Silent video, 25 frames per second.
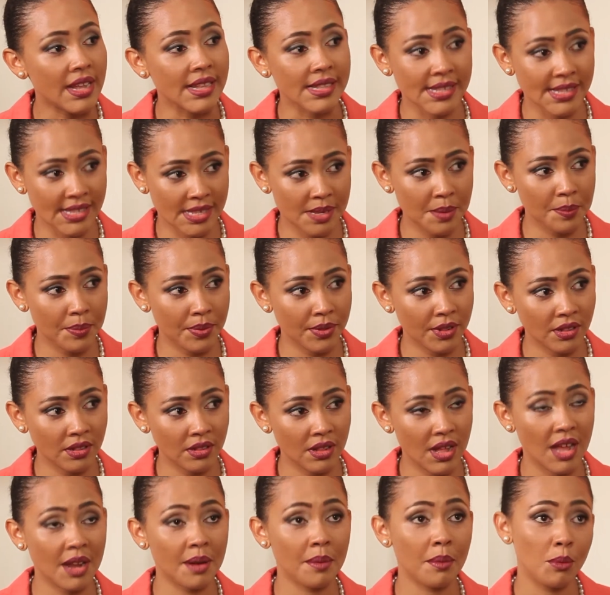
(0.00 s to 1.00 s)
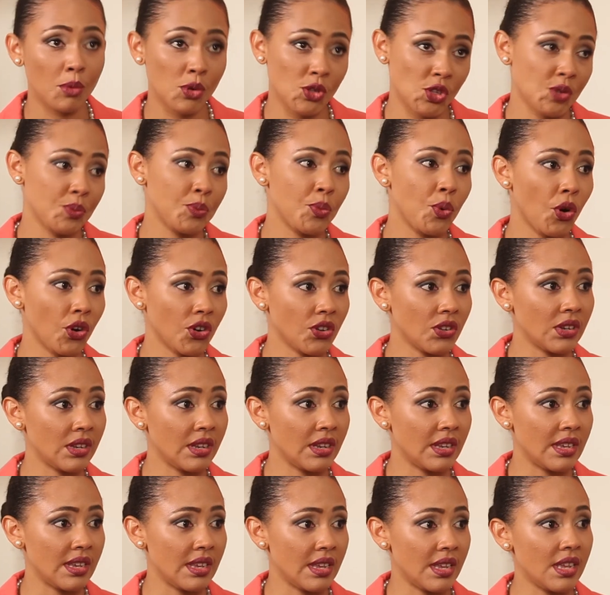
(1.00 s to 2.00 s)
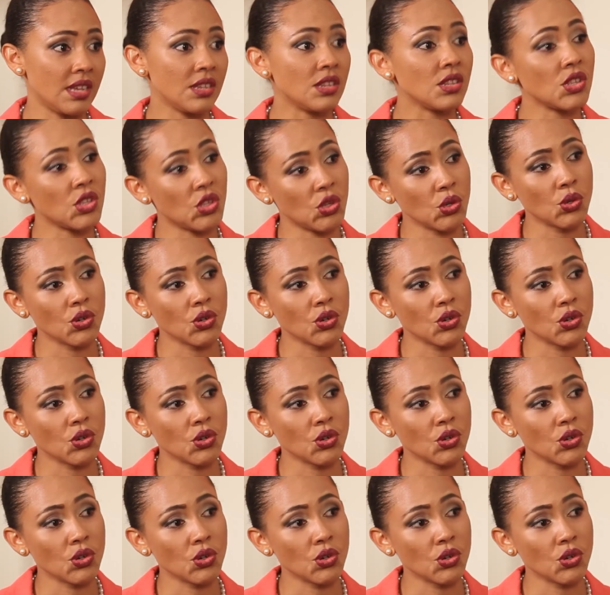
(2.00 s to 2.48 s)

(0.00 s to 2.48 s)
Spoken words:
it's simple, and most importantly, it is